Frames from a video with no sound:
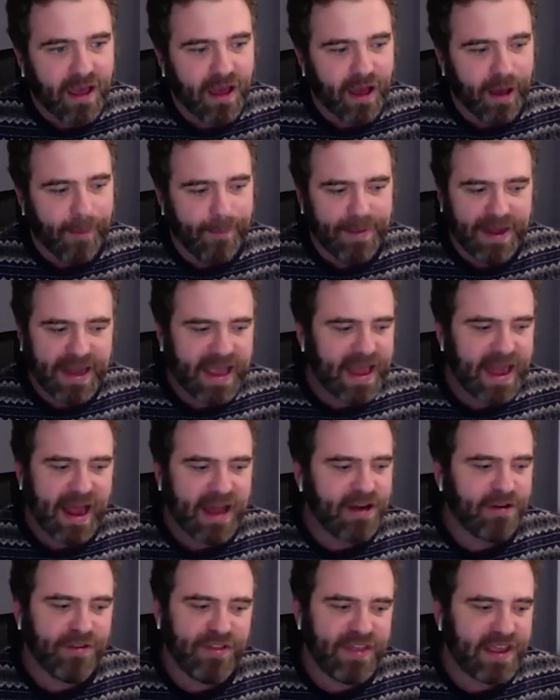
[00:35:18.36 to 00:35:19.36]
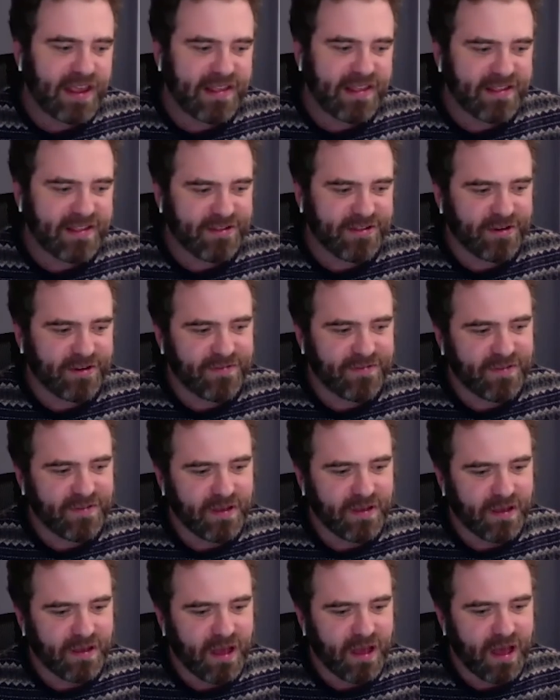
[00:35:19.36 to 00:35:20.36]
But again, I don't think it's a sort
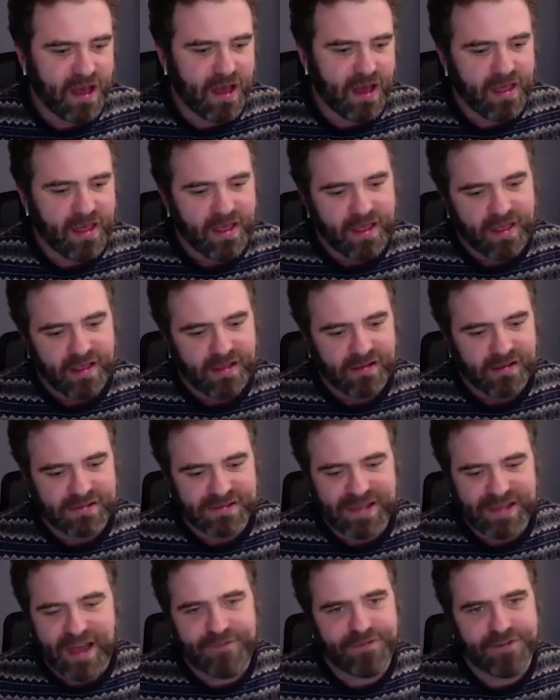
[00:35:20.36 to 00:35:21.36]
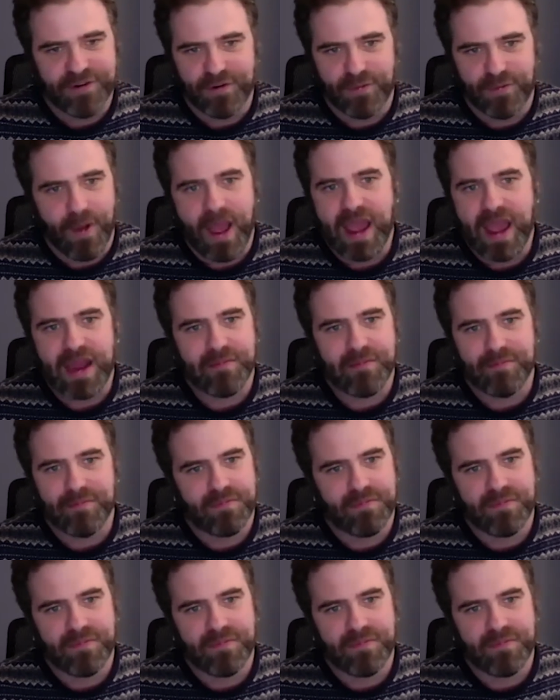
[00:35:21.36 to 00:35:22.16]
of left or right